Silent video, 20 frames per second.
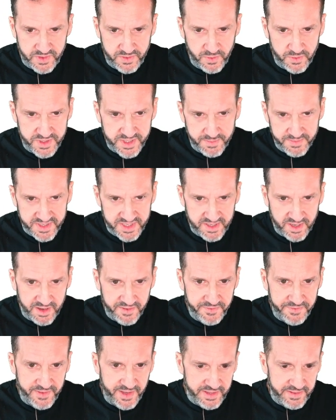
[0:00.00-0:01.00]
do some
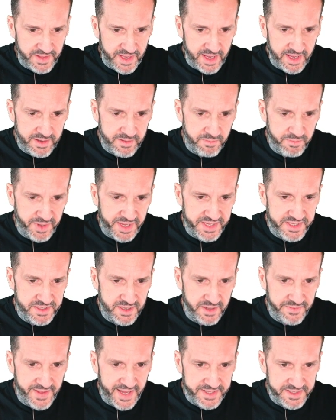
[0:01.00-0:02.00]
stuff, and then based
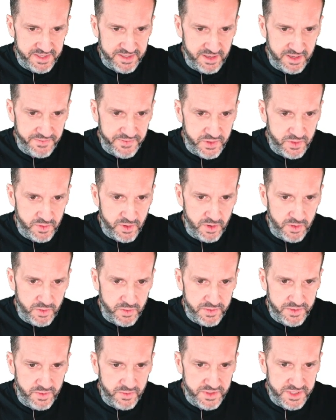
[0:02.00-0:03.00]
on that stuff, you
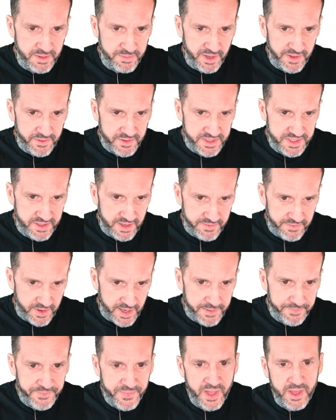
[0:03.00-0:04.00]
go do some other stuff,
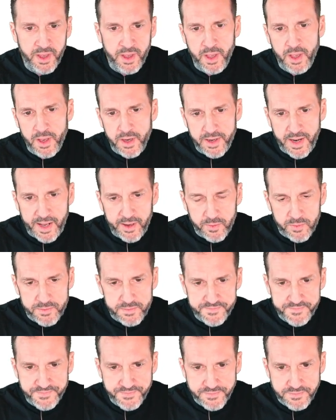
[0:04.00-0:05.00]
right? Now.
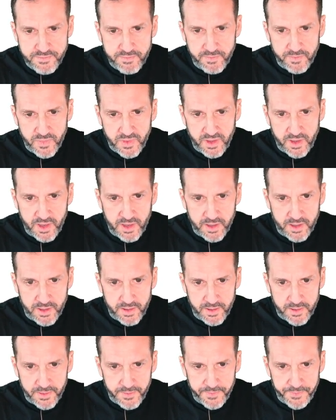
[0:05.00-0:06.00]

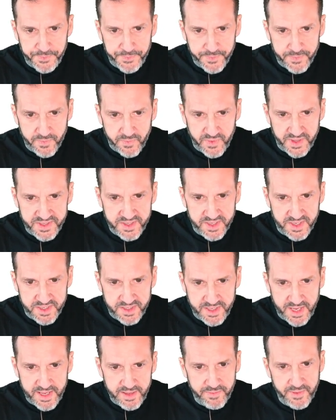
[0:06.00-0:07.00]
Uh, let's just
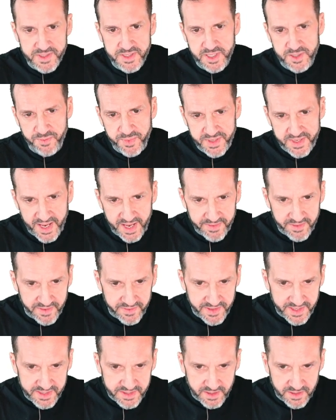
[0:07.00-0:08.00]
say, let's just pretend that
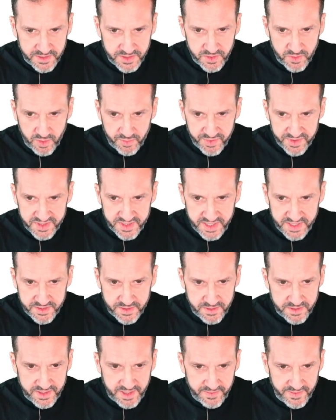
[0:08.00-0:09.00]
these are store
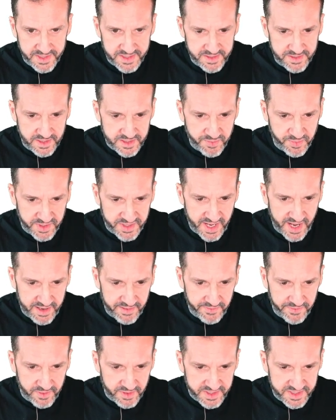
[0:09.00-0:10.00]
procedures and let's just
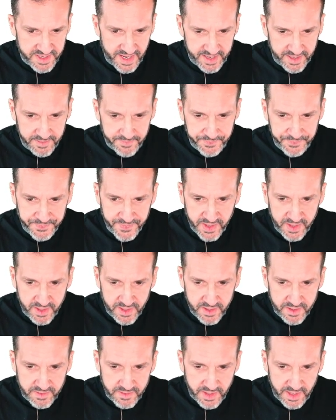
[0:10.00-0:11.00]
pretend for a second
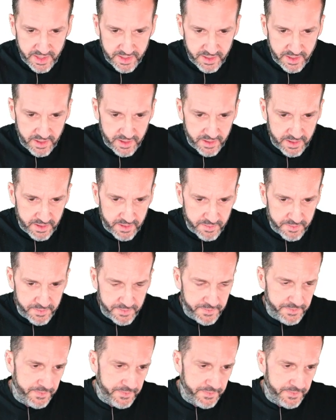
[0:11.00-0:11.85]
that, uh,